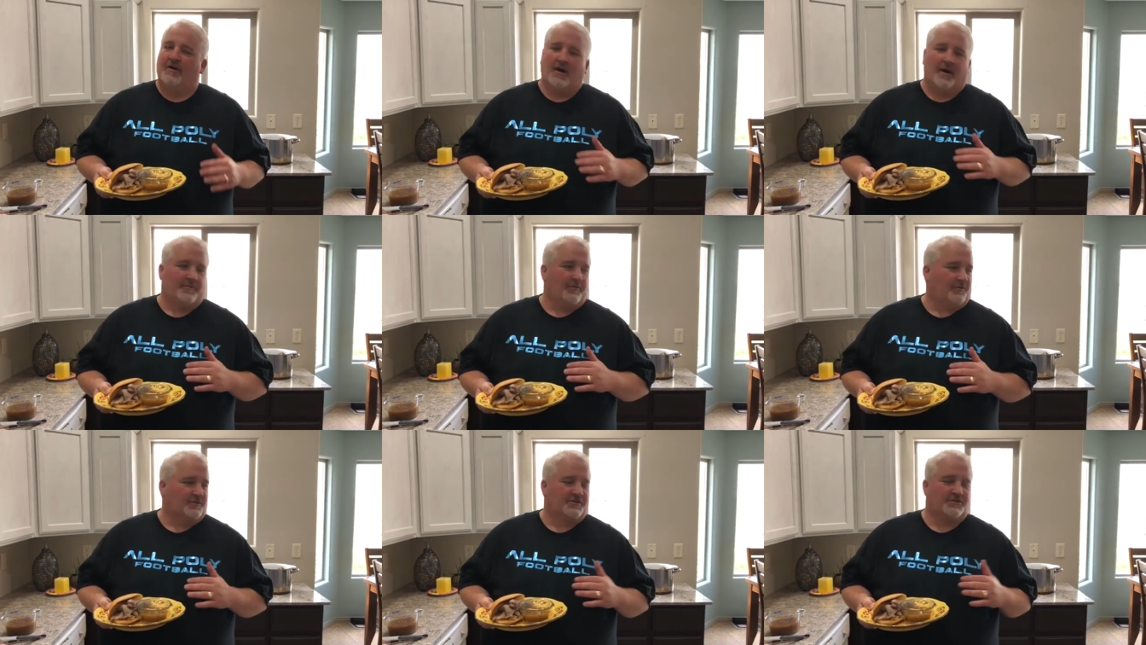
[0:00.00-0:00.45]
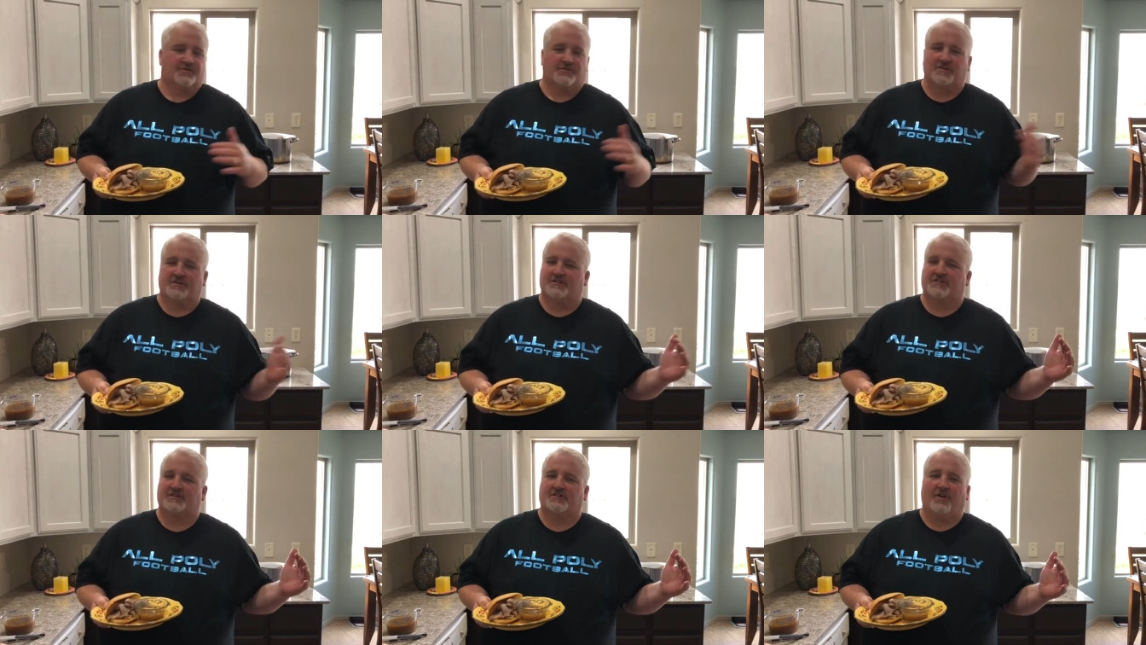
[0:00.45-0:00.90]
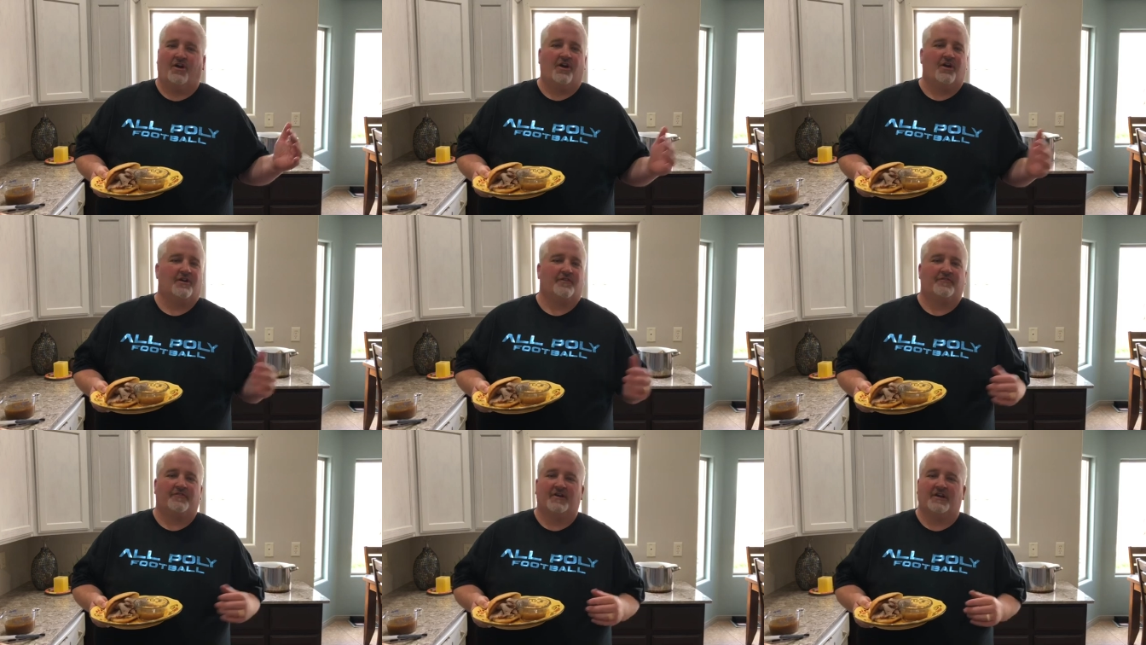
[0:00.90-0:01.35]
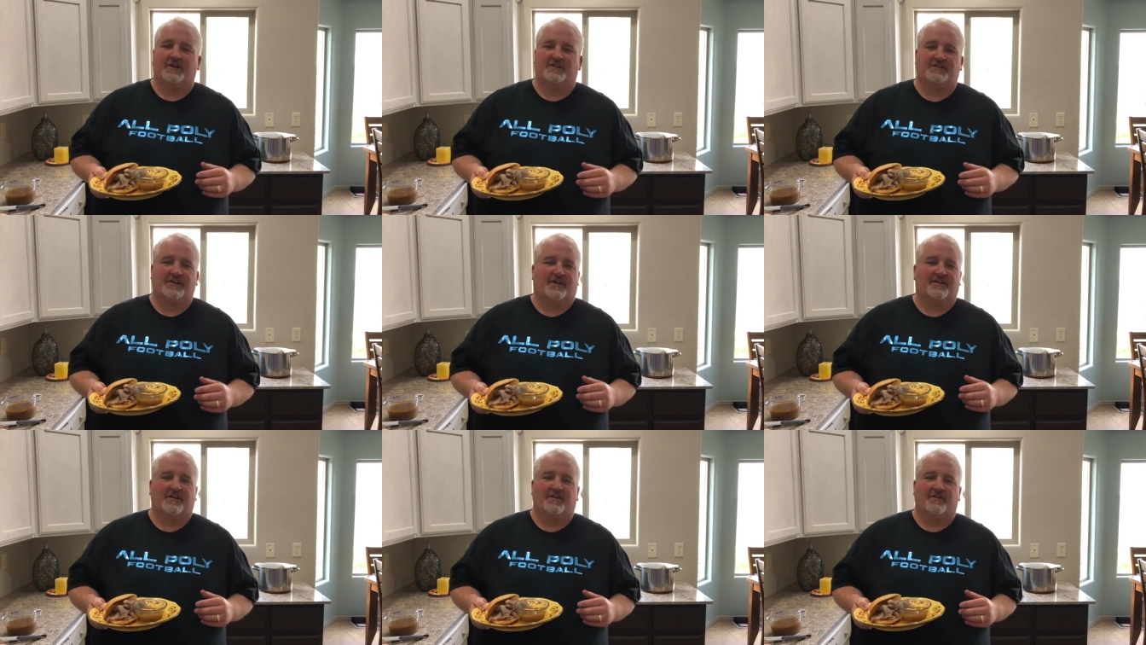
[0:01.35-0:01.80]
I'm going to show you start to
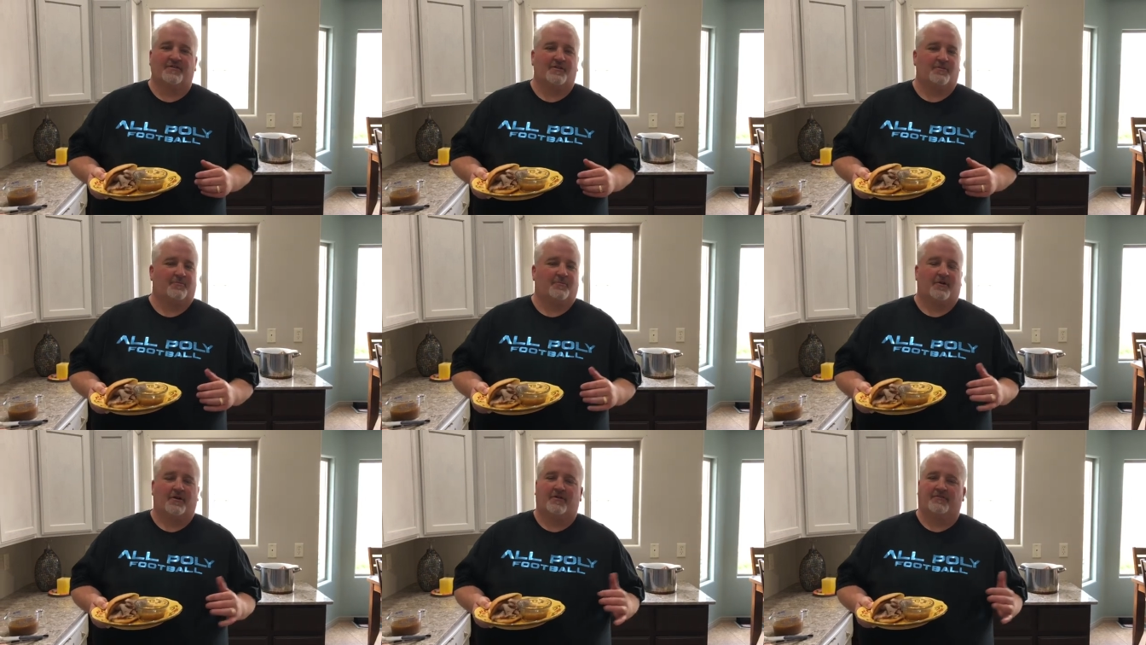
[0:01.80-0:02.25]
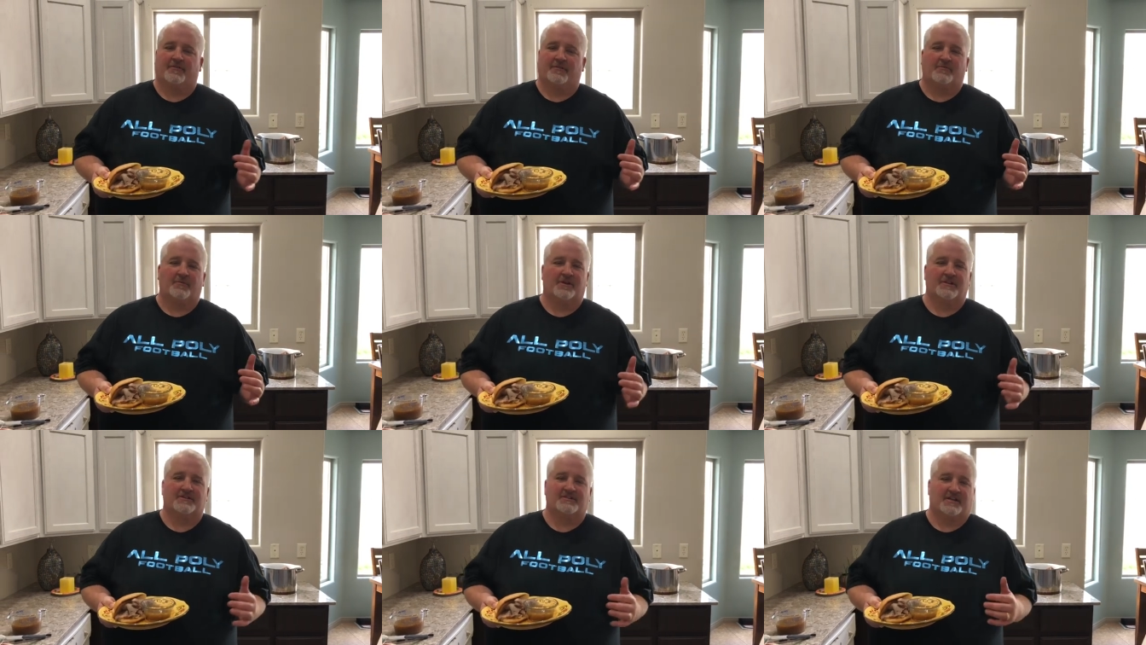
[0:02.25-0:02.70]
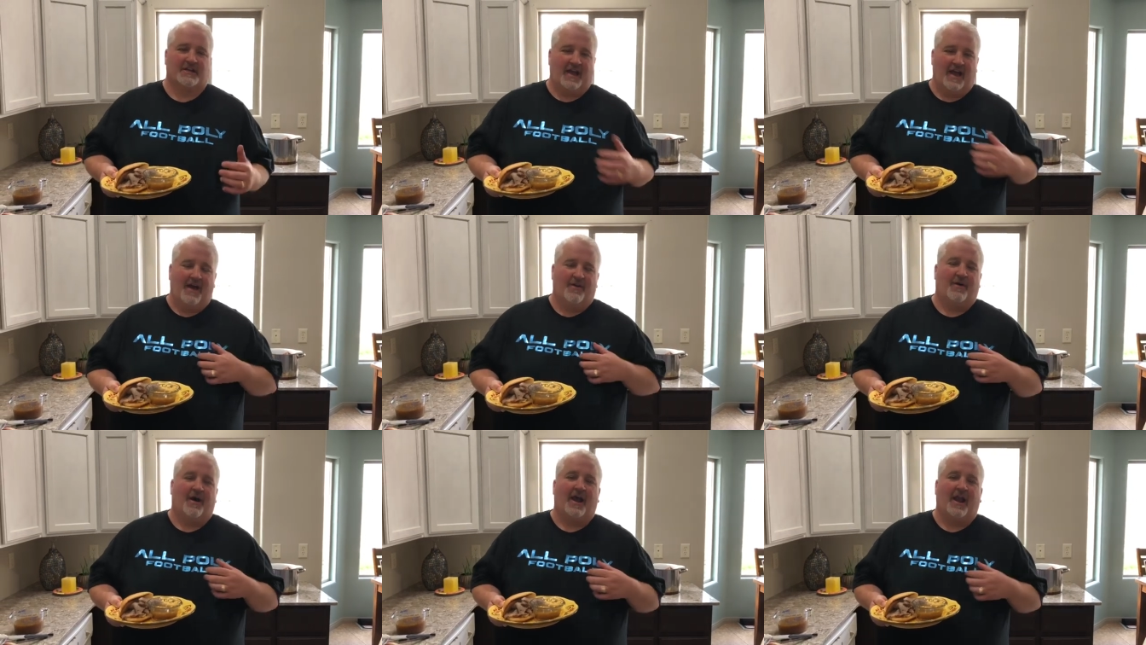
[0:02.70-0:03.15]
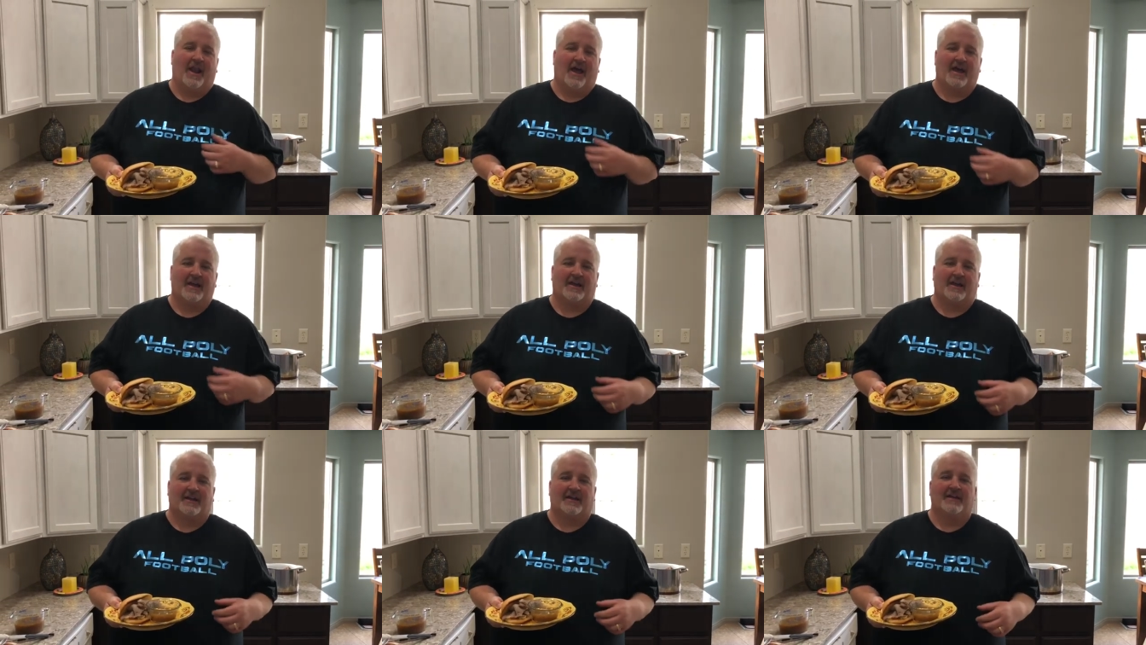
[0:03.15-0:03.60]
finish how to do the perfect brisket, how I
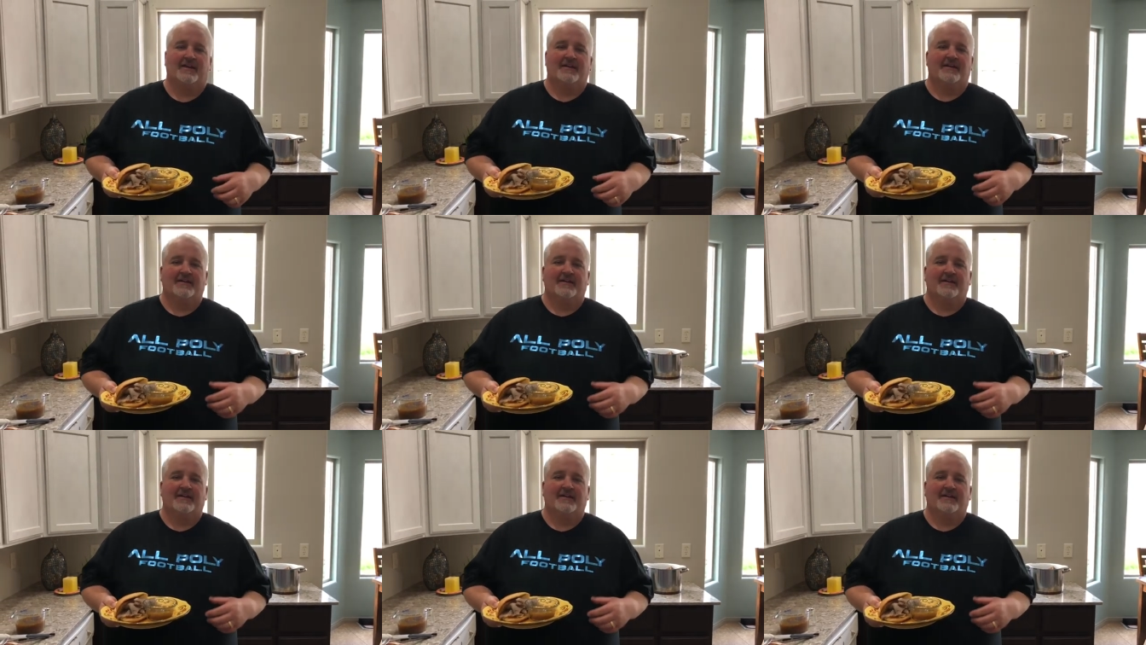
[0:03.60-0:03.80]
like it.